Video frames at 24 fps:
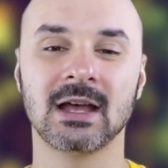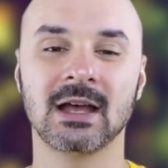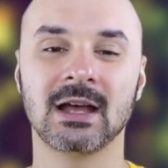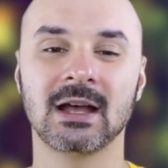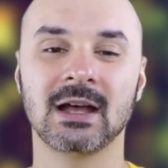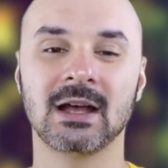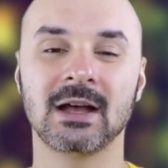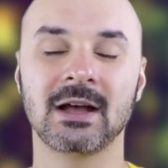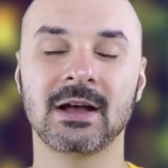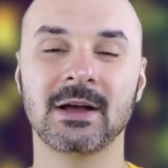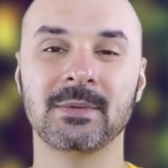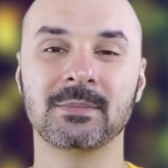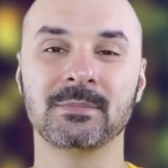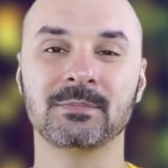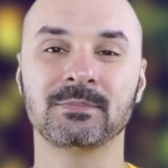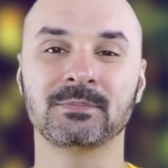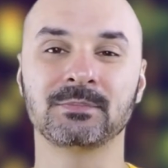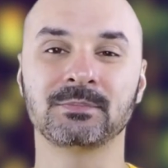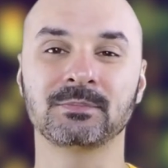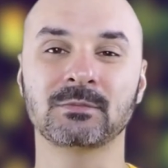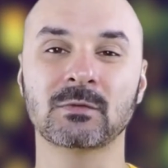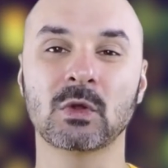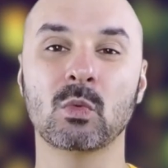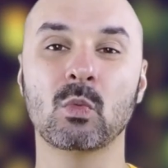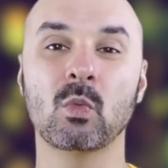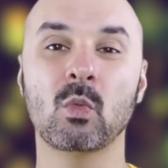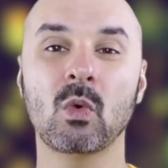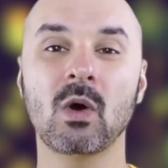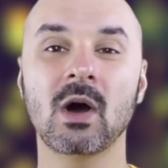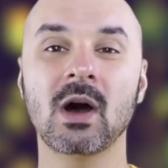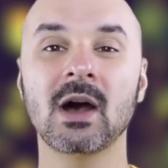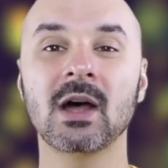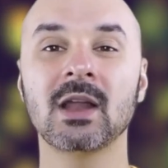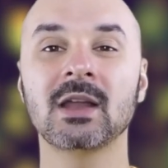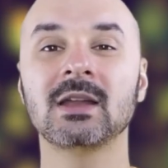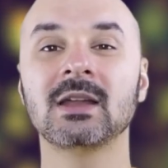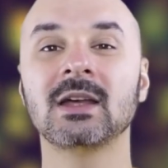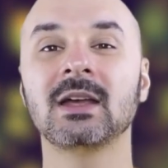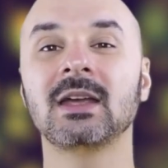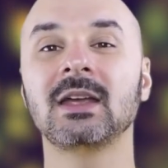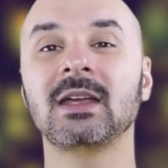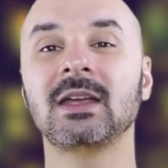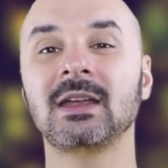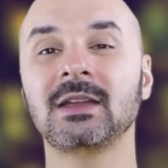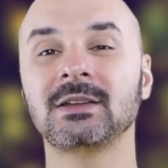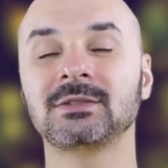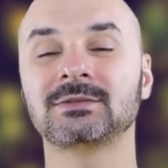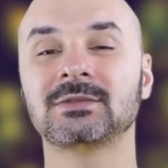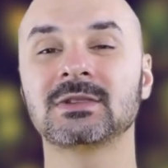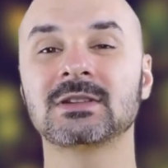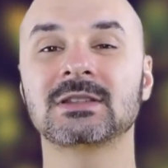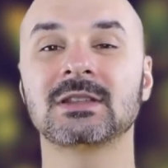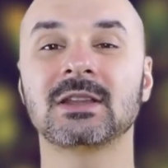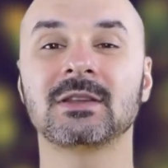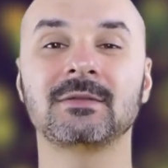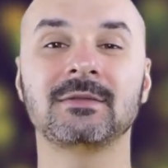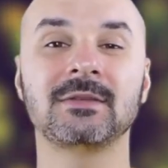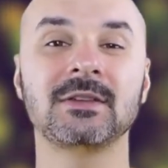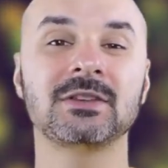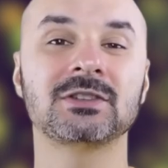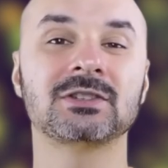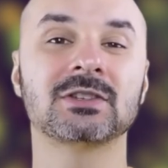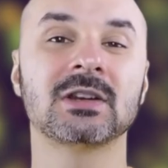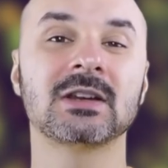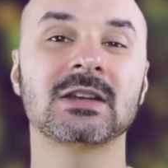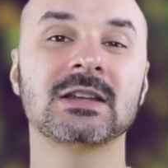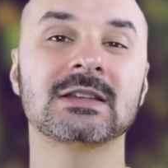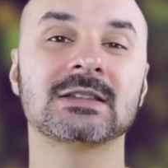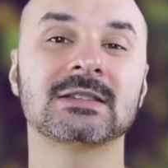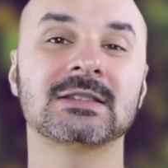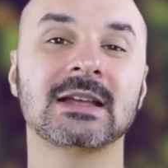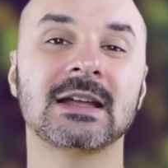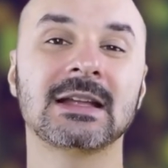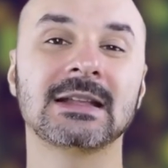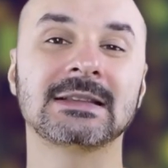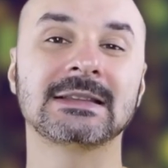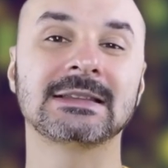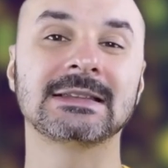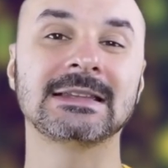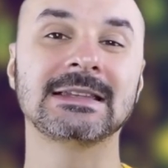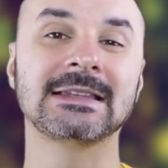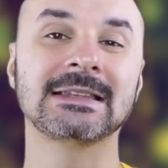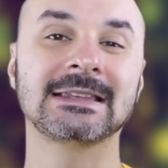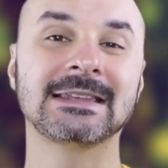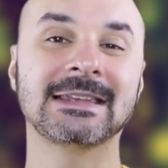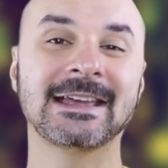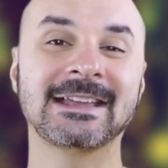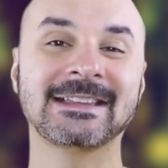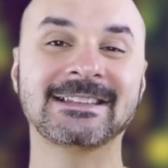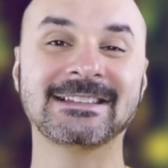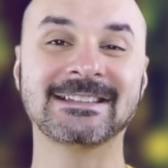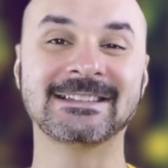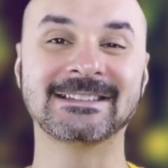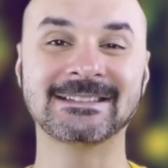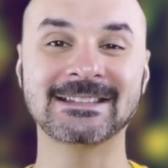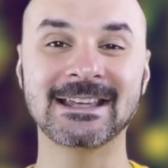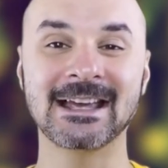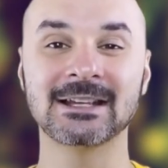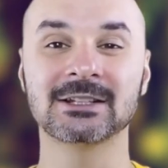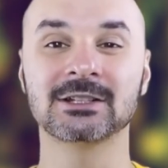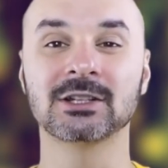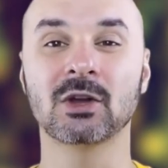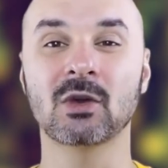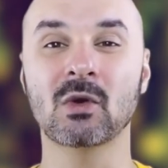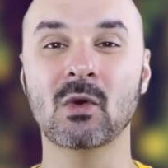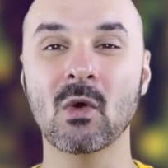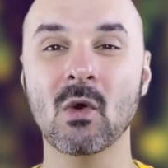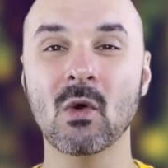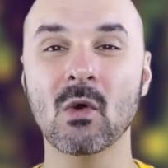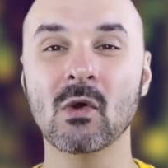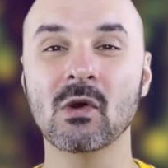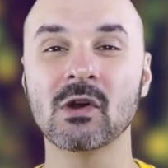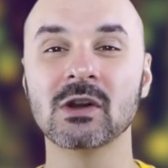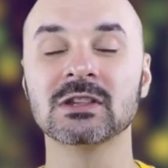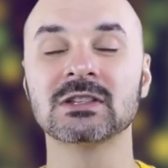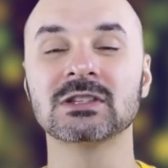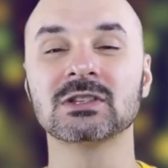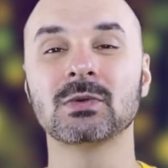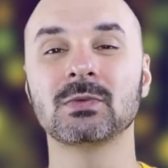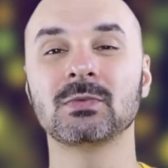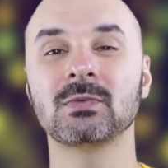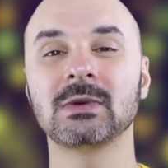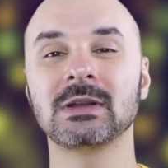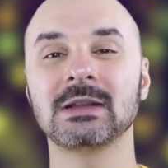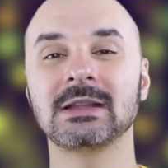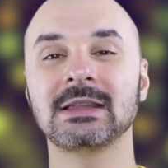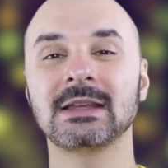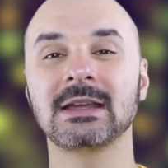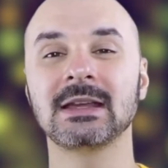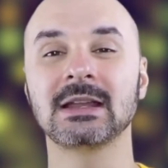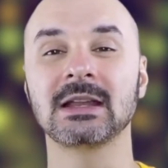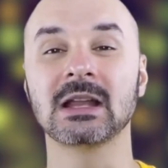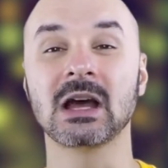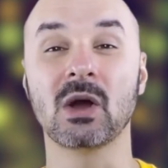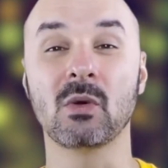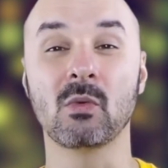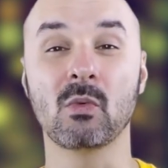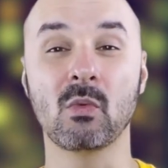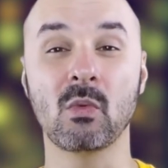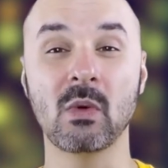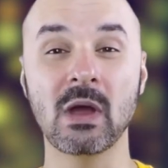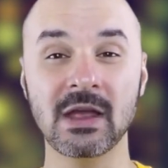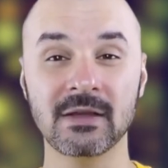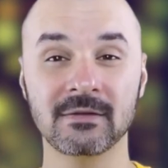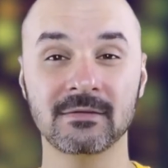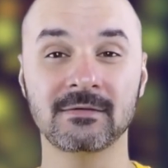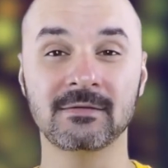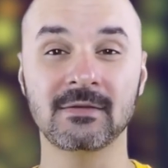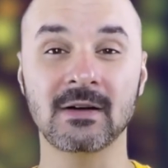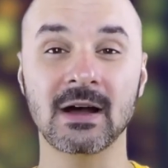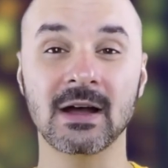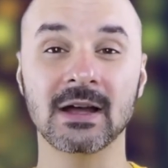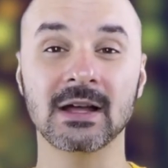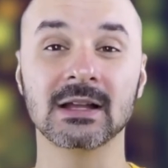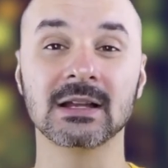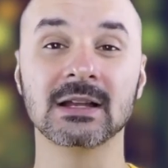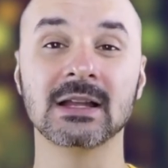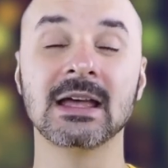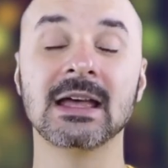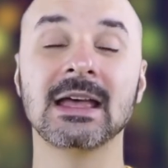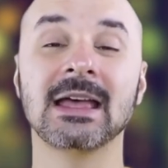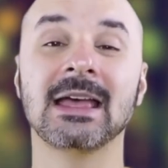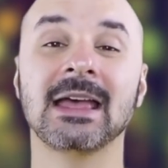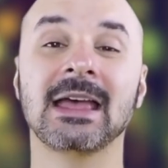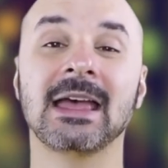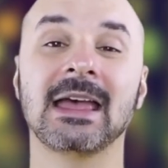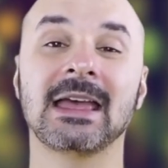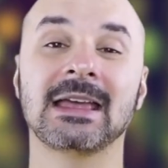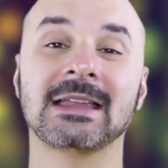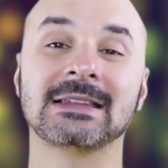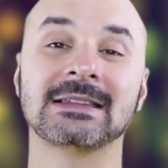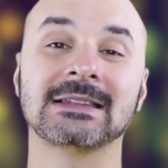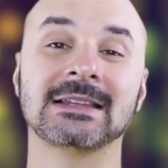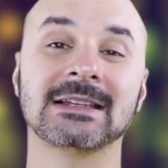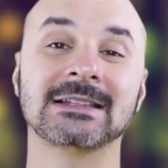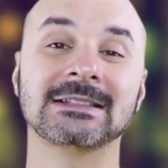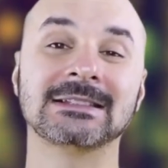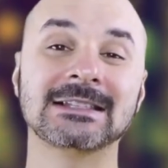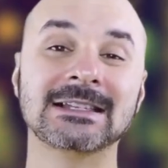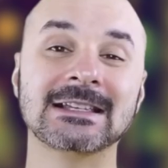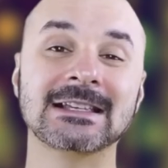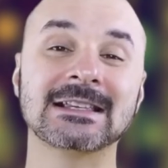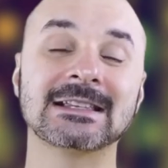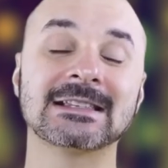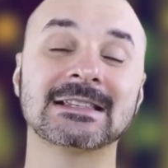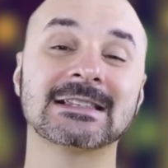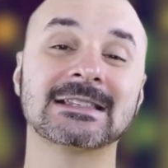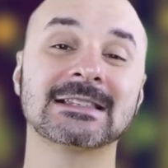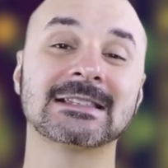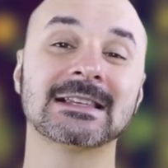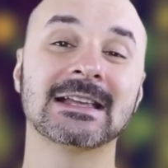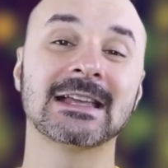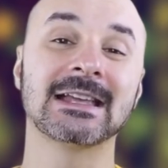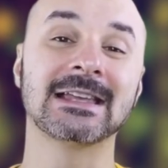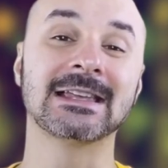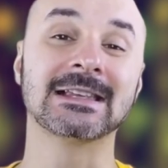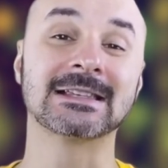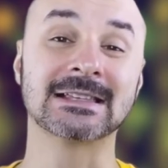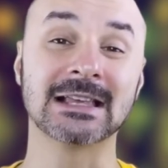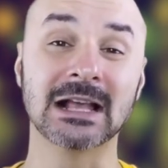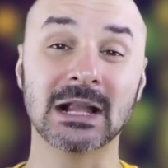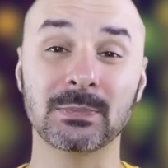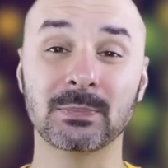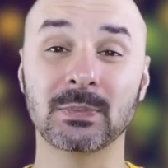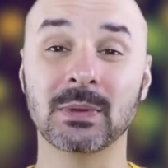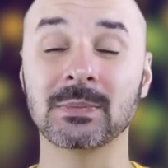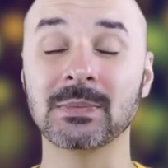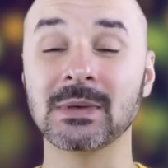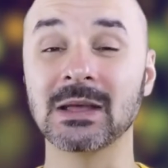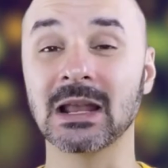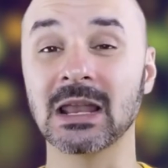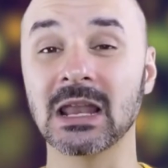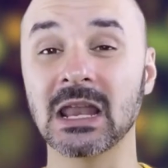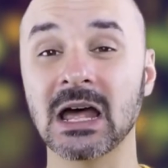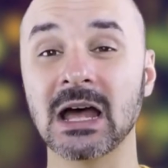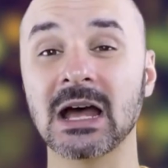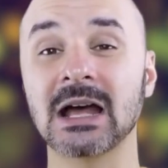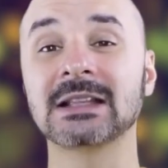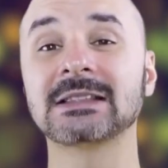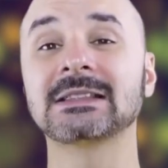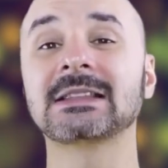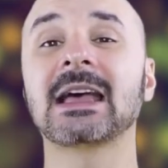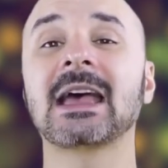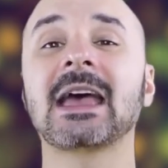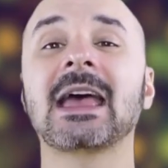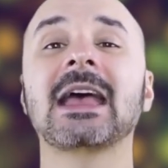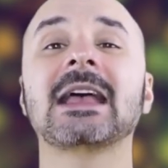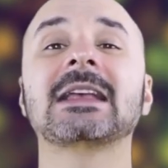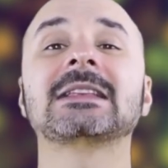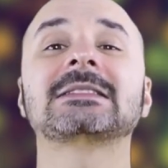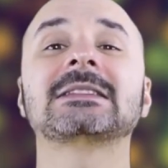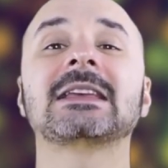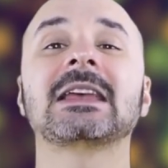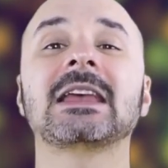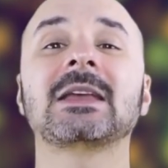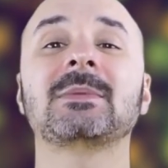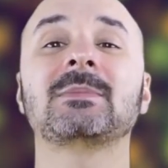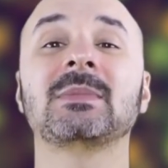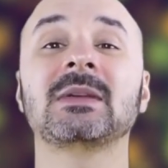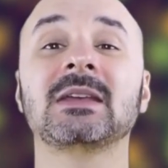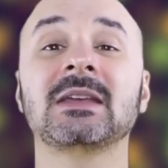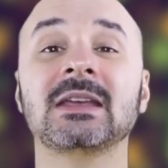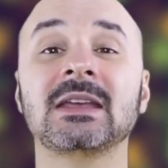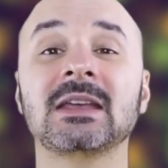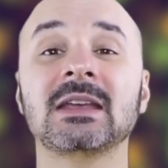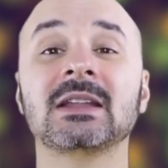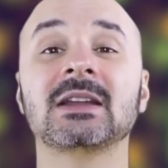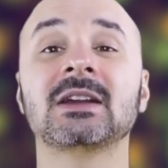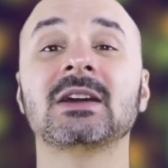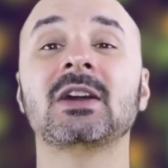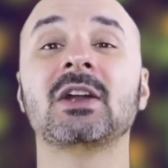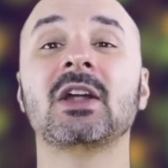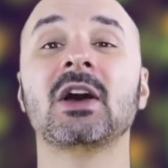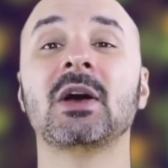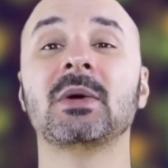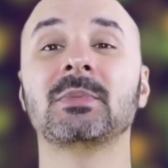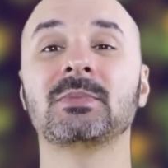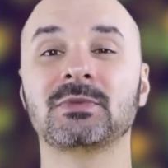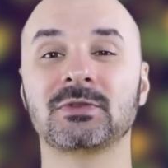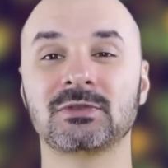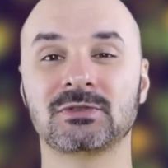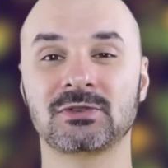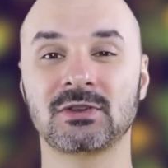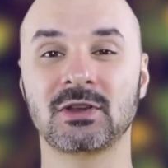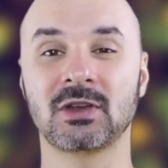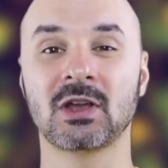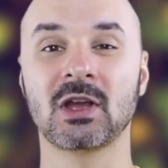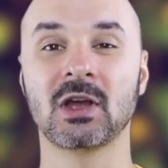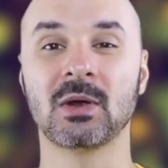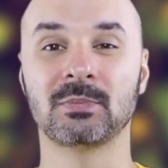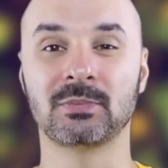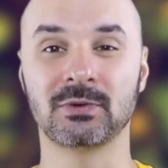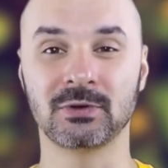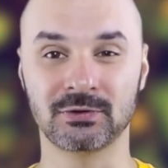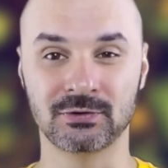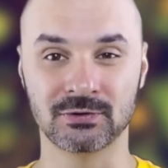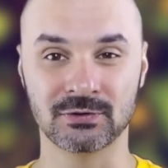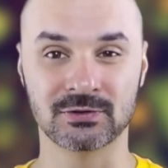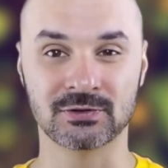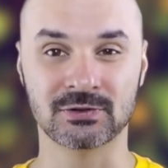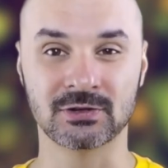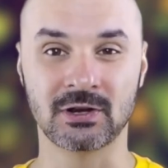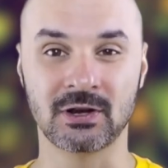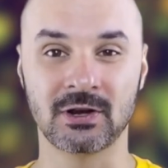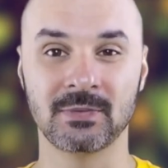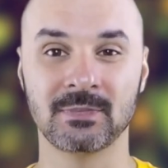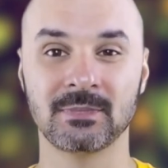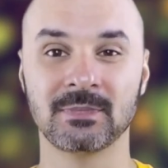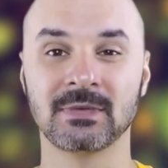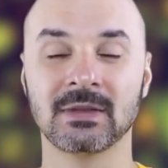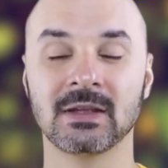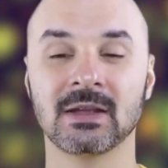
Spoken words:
One interesting feature is that it can detect the chords within a WAV file, and this is helping me a lot as a beginner music producer.